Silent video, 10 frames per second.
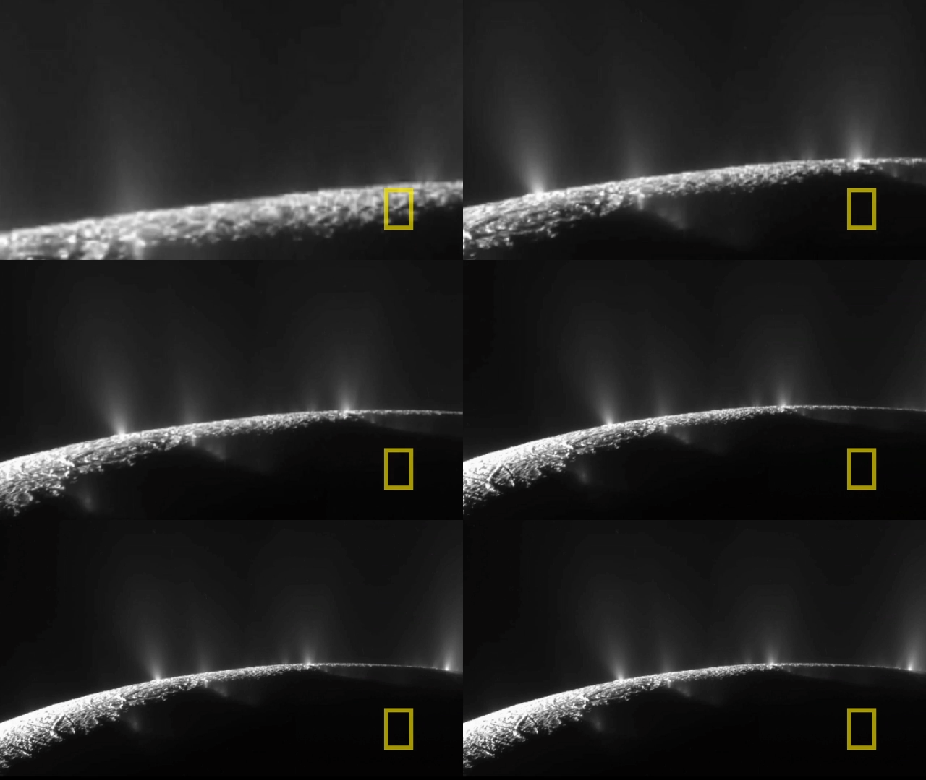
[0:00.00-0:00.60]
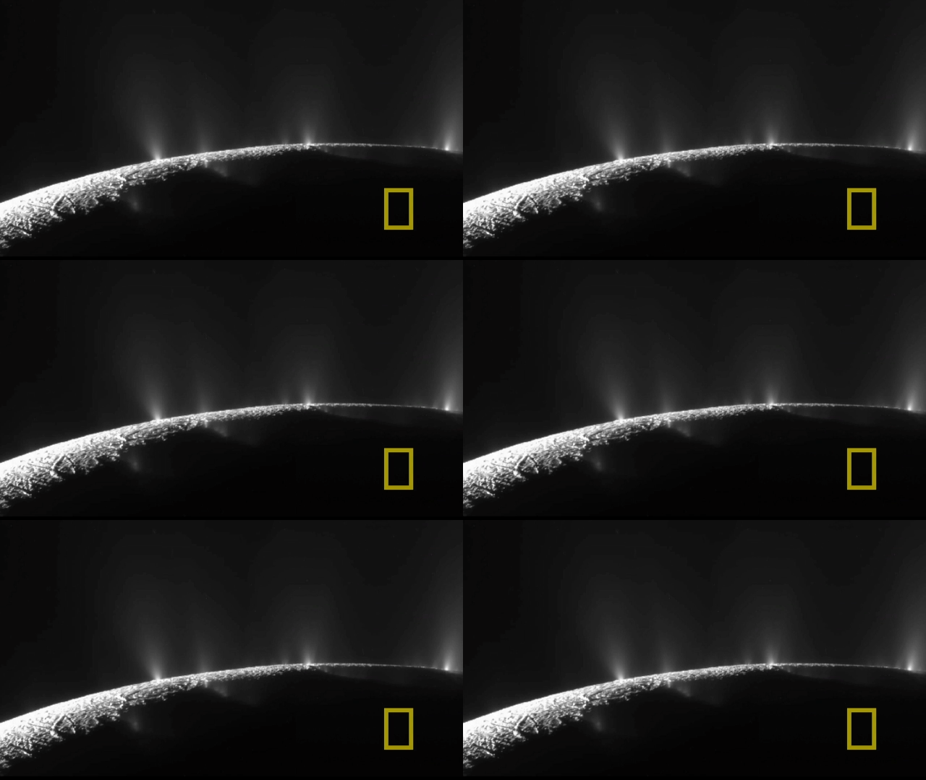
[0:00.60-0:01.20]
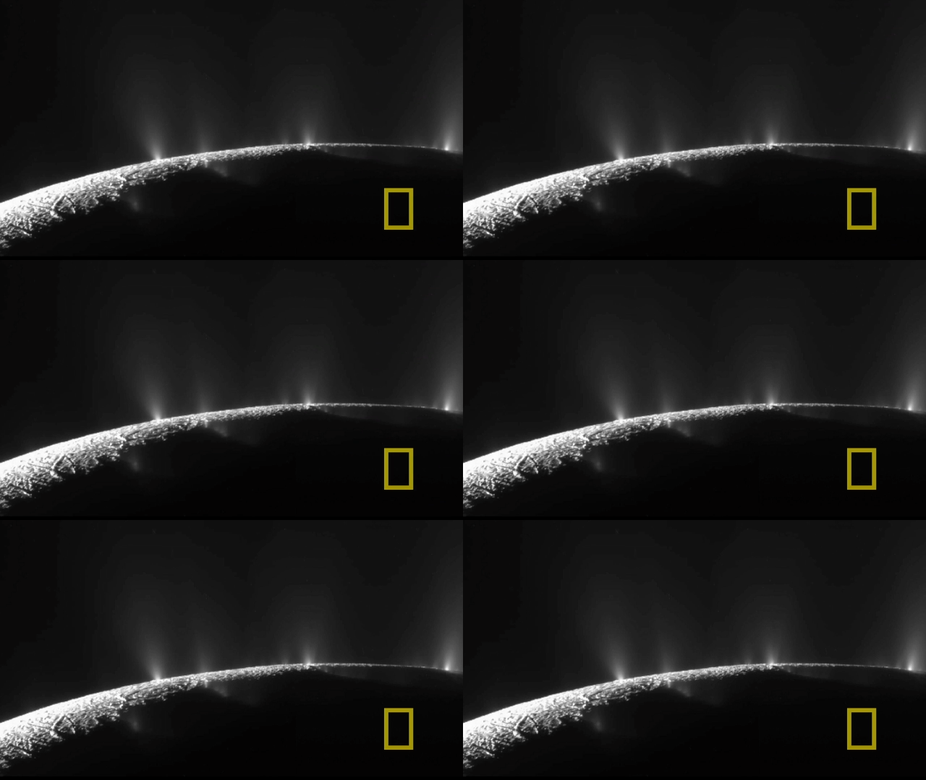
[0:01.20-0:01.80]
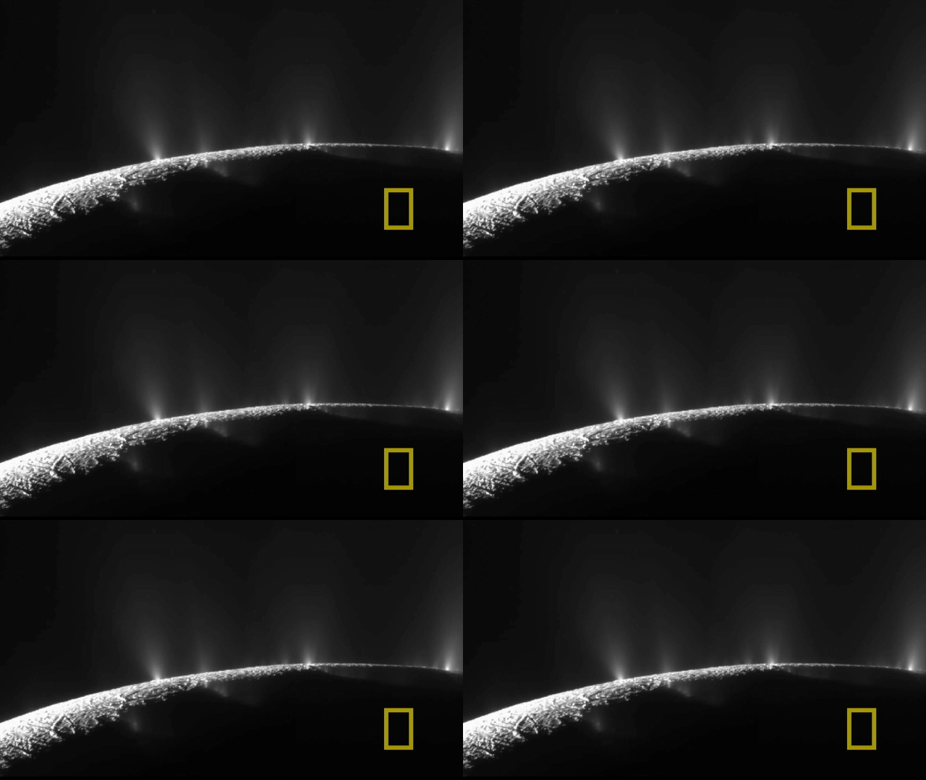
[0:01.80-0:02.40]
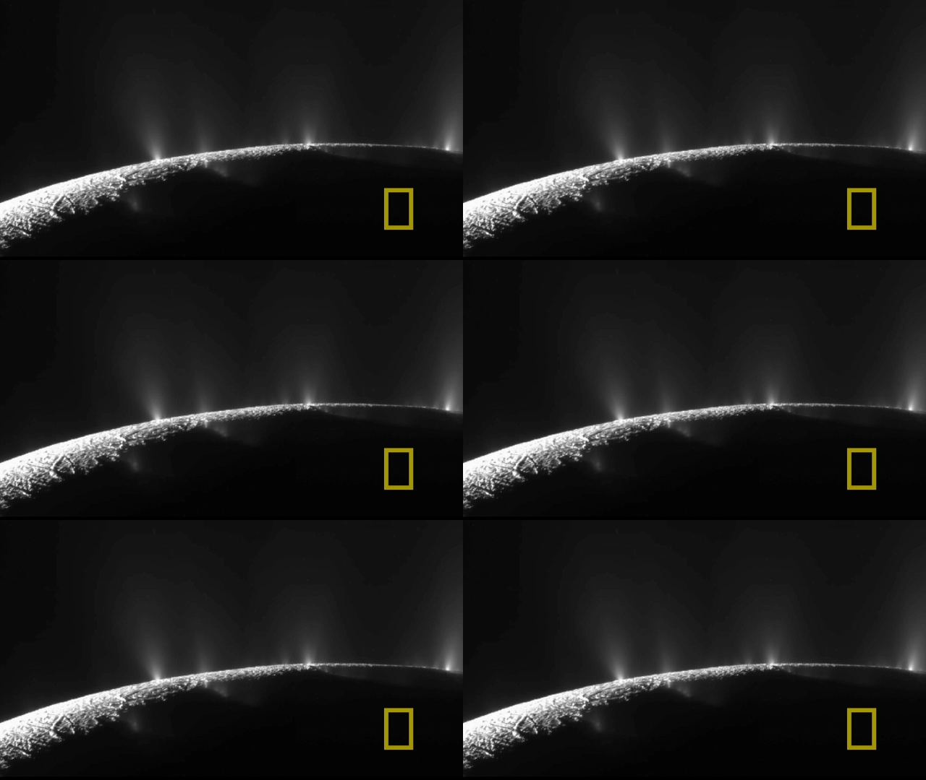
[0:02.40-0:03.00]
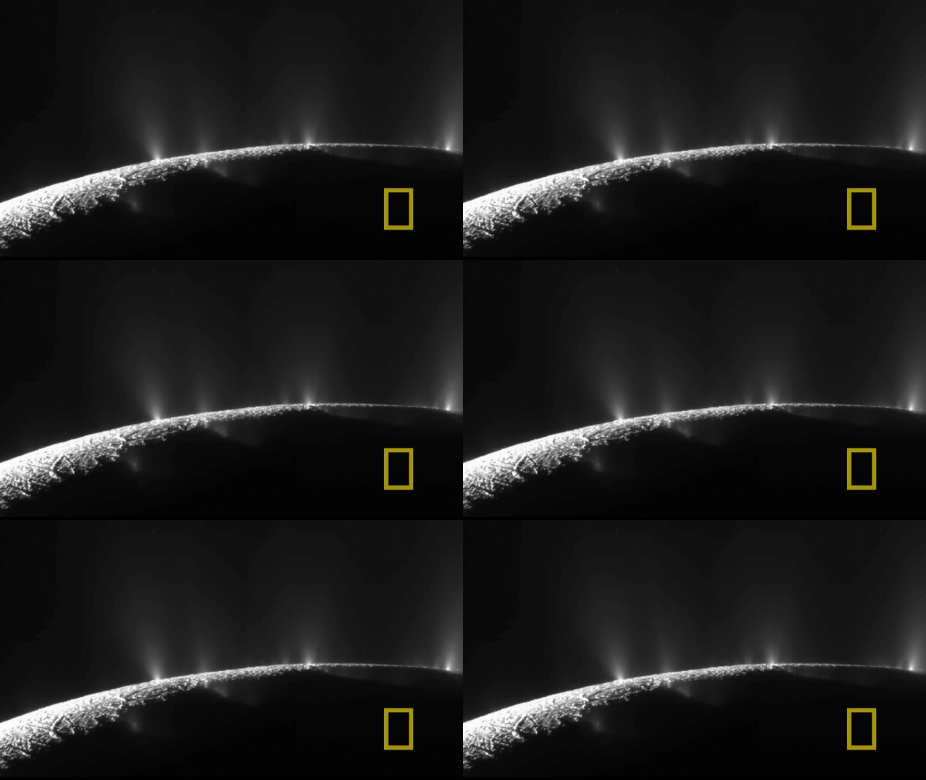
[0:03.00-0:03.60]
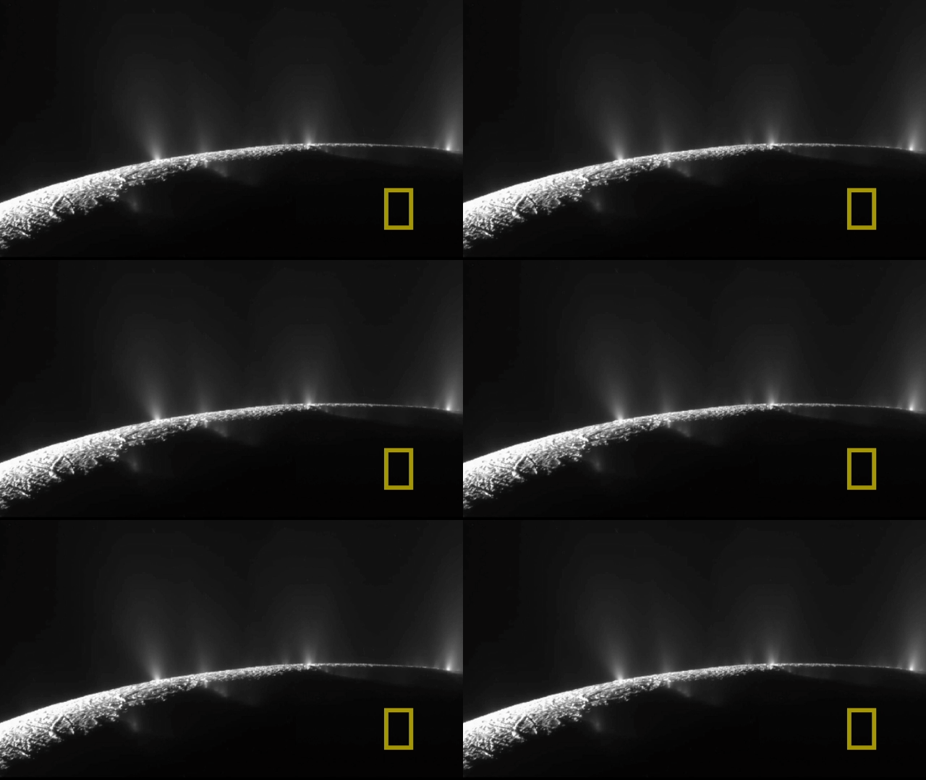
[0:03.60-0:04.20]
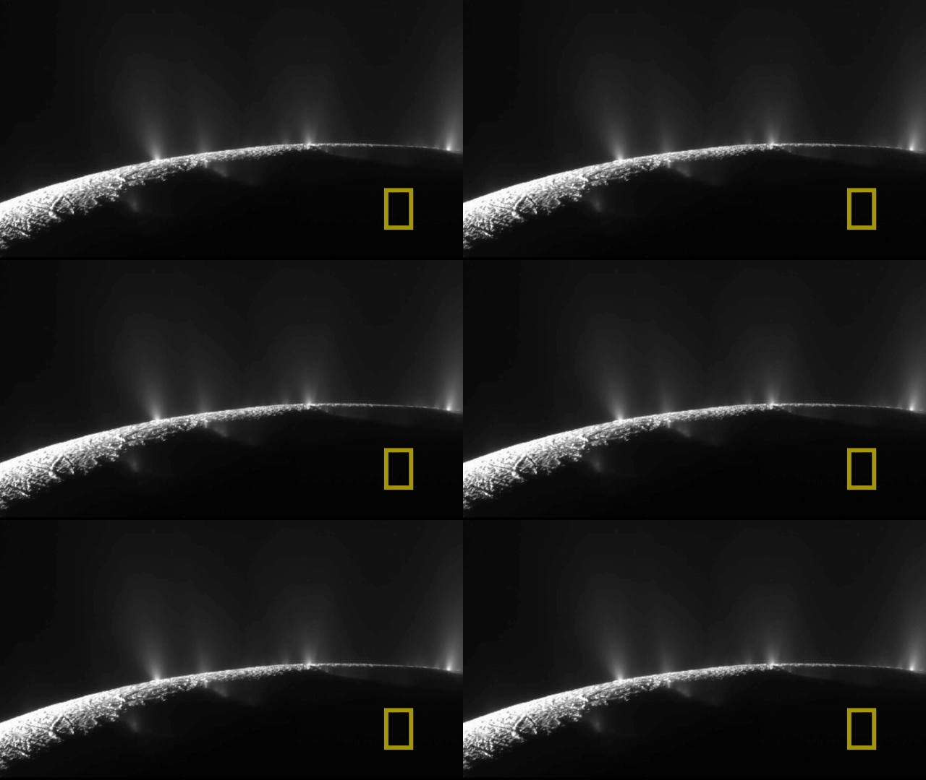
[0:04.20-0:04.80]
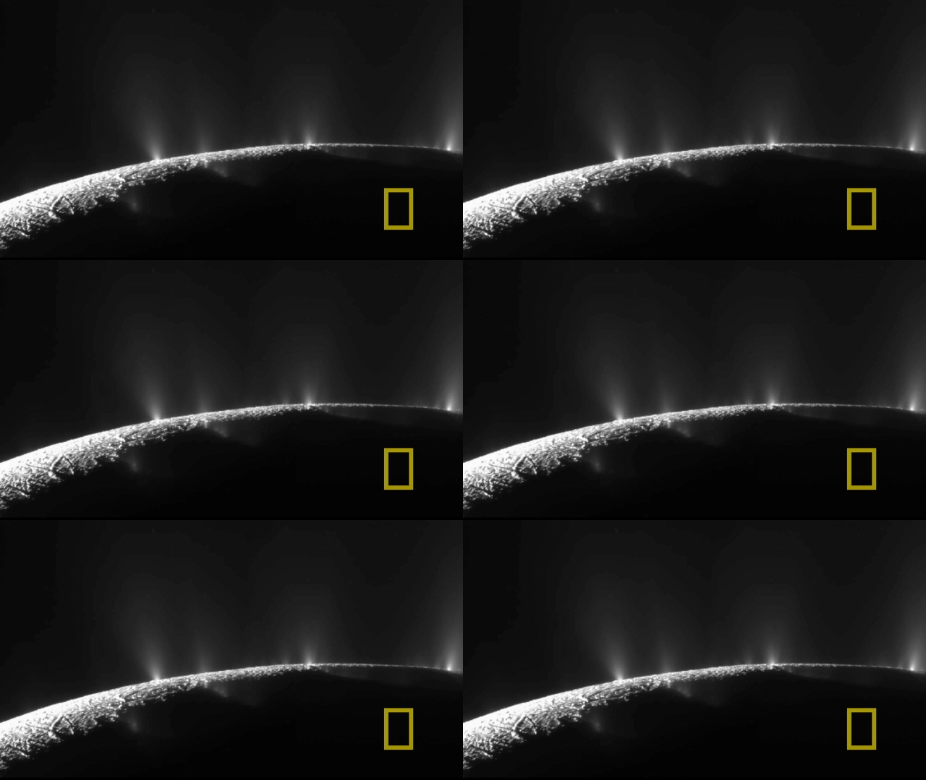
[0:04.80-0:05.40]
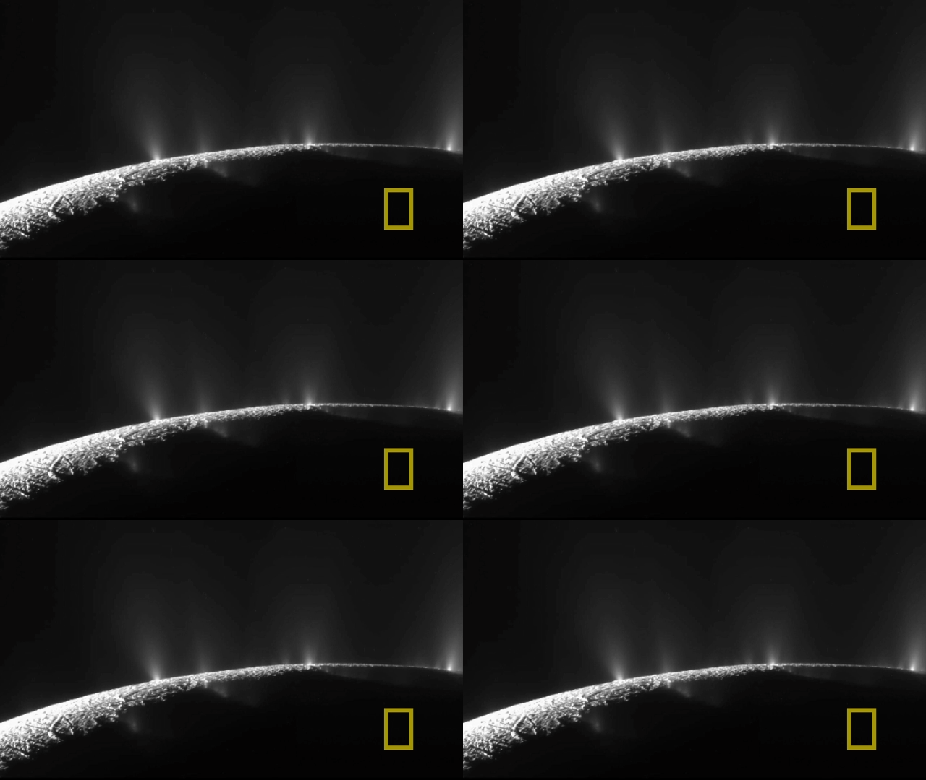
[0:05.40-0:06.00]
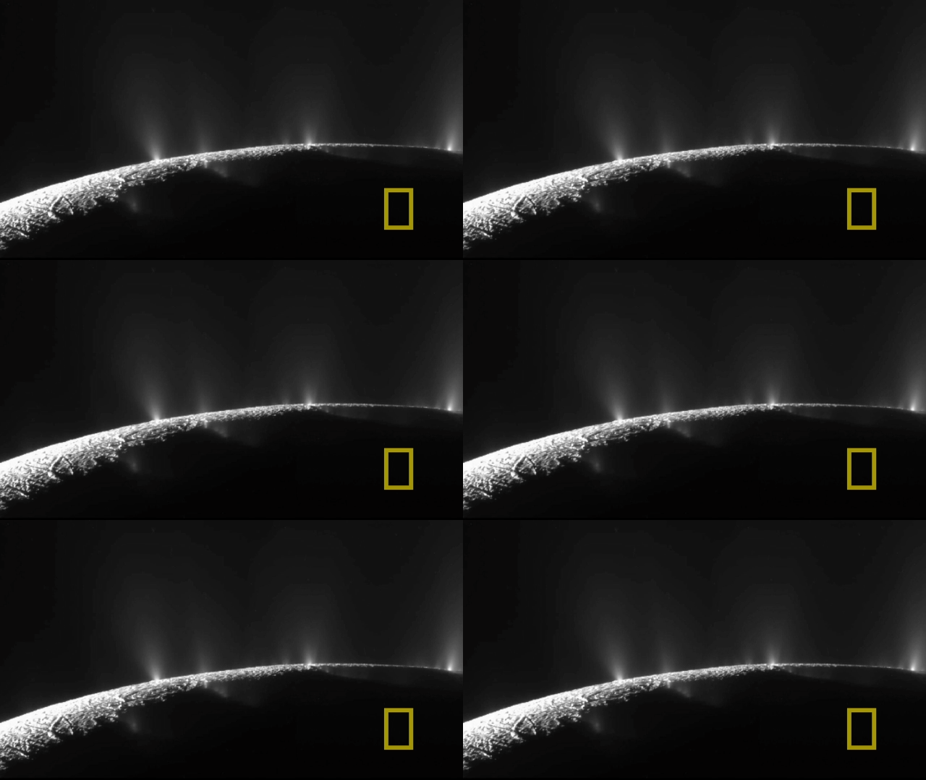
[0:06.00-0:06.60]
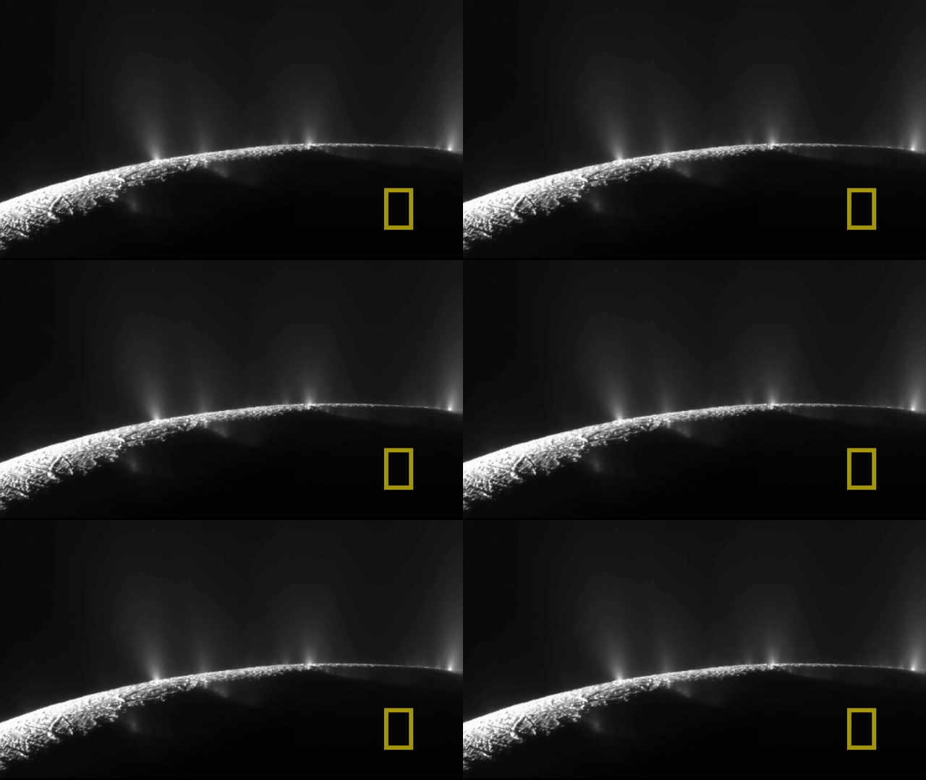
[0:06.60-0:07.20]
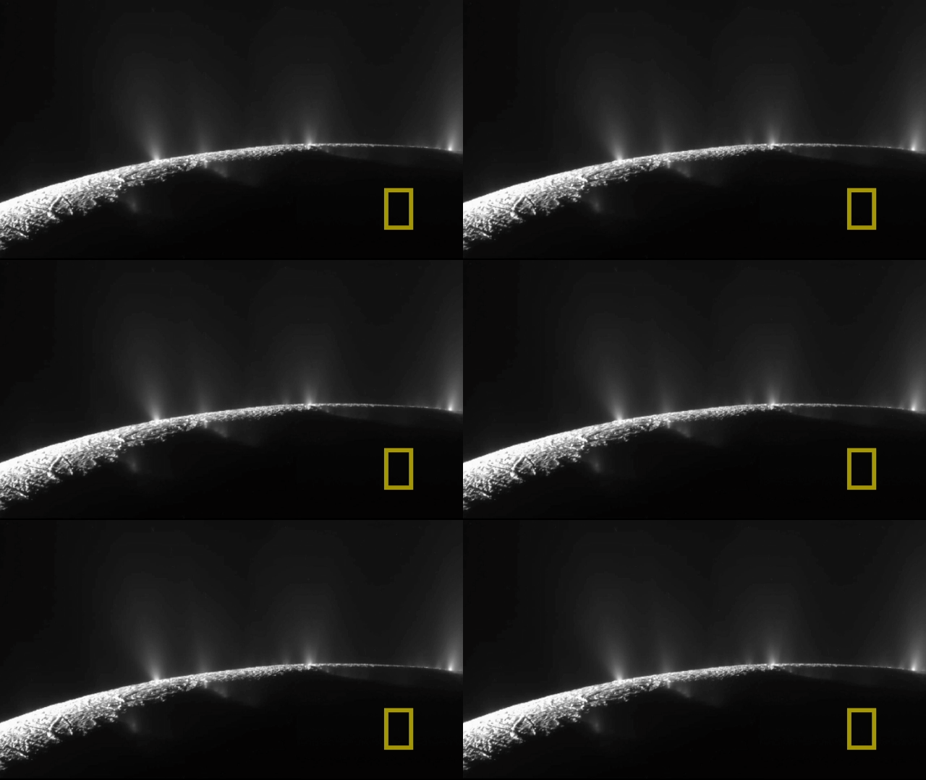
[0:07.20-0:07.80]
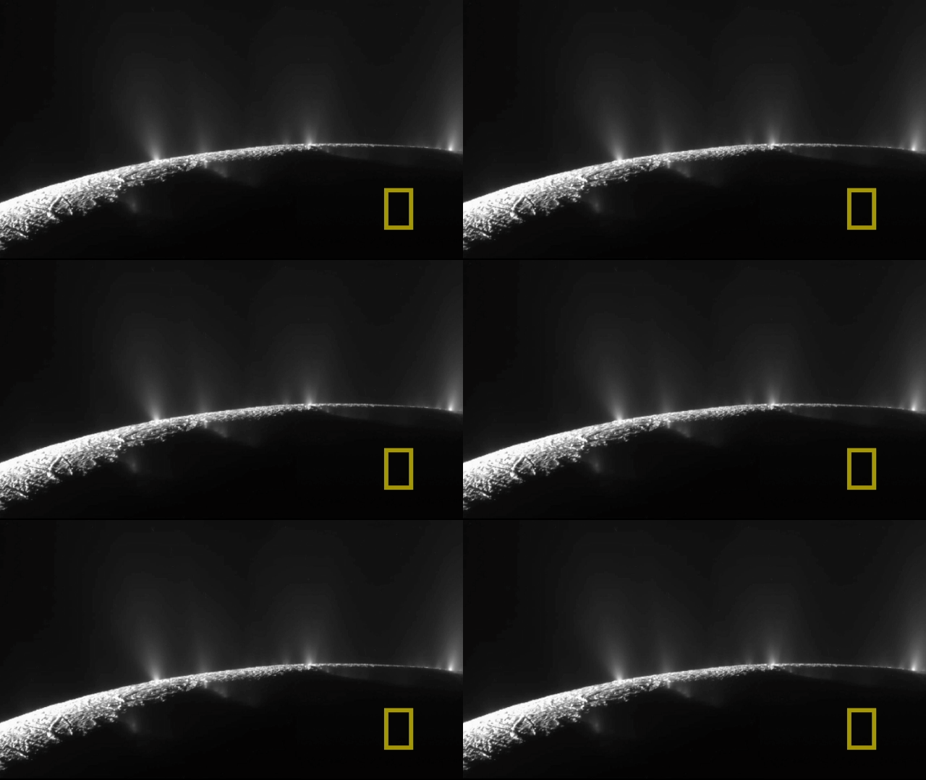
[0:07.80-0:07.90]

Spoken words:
No face is visible, so there are no lips to read.